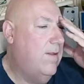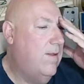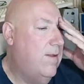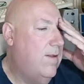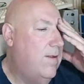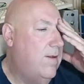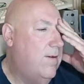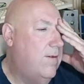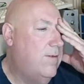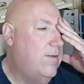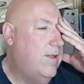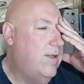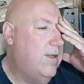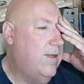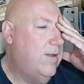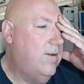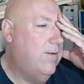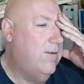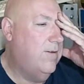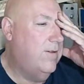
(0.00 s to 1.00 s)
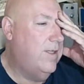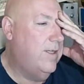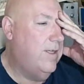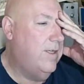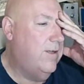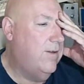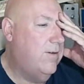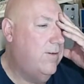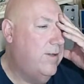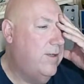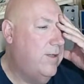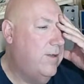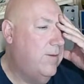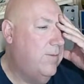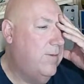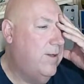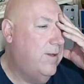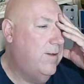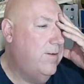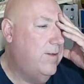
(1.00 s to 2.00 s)
Oh, did I already
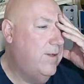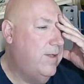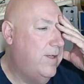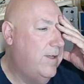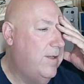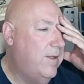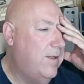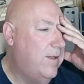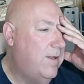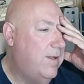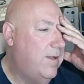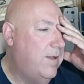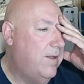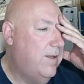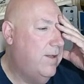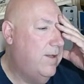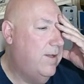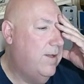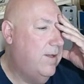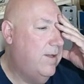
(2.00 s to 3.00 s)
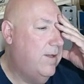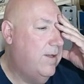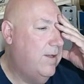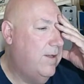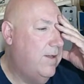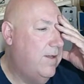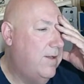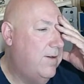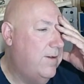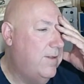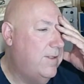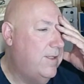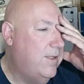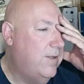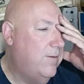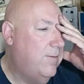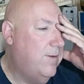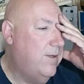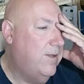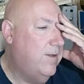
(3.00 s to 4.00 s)
upload it? Oh, I did
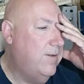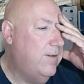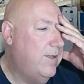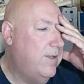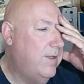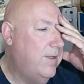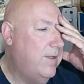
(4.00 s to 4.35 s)
upload it.